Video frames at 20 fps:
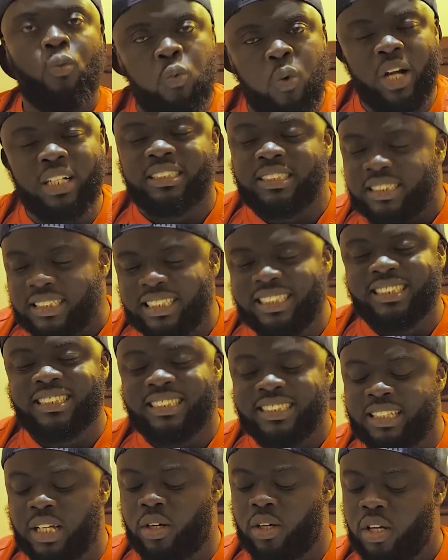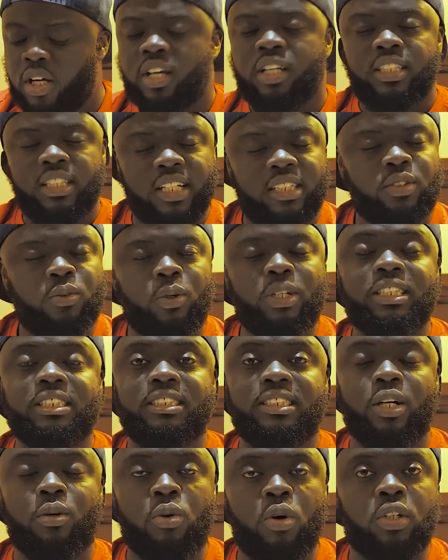What is
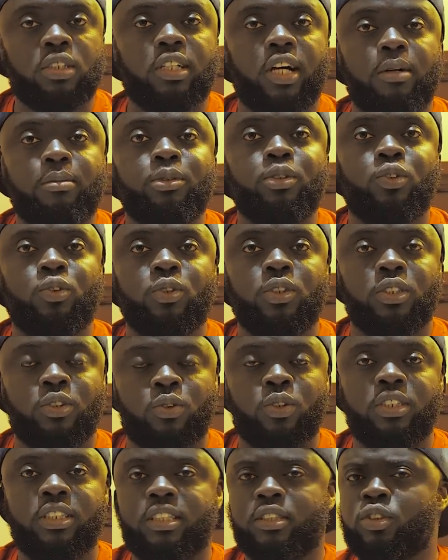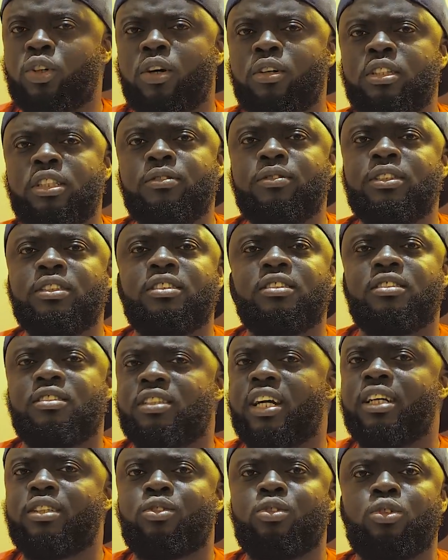the world coming to is good. Don't even
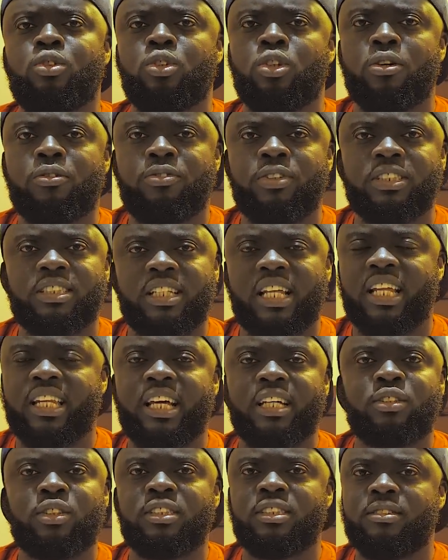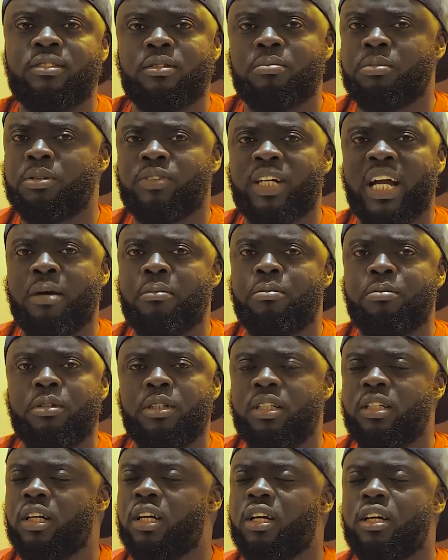try to do your face like that
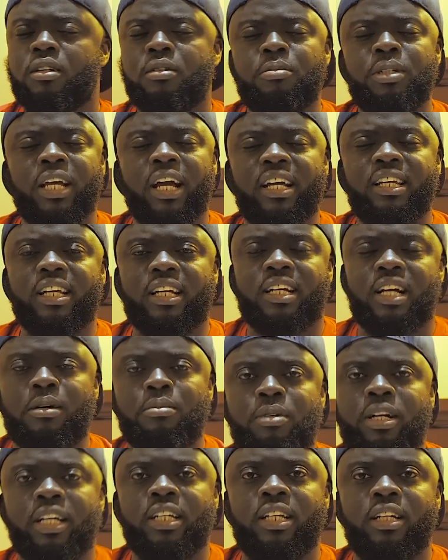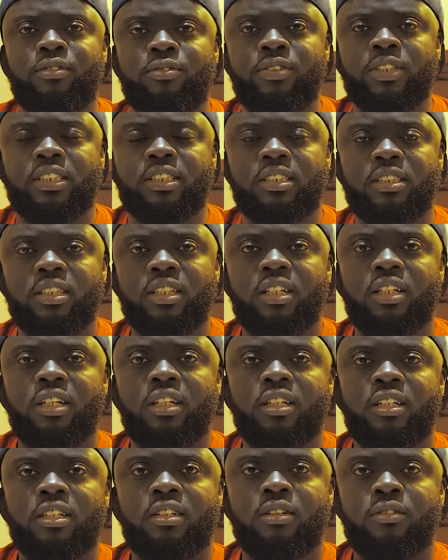behind the camera there, fish.
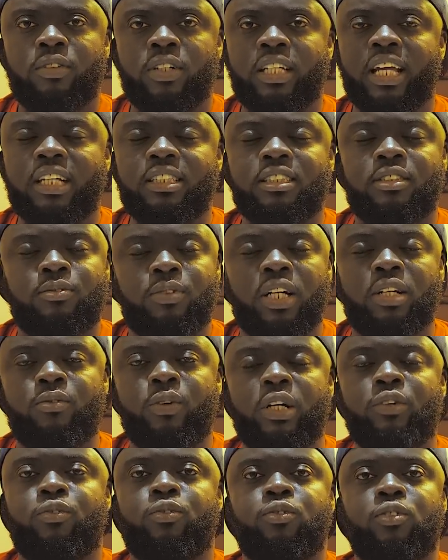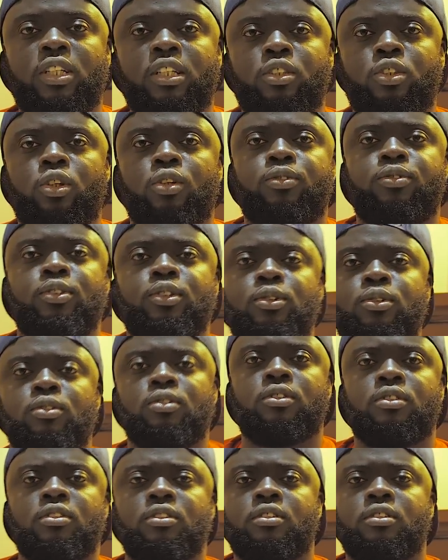But that is very, very foolish of you.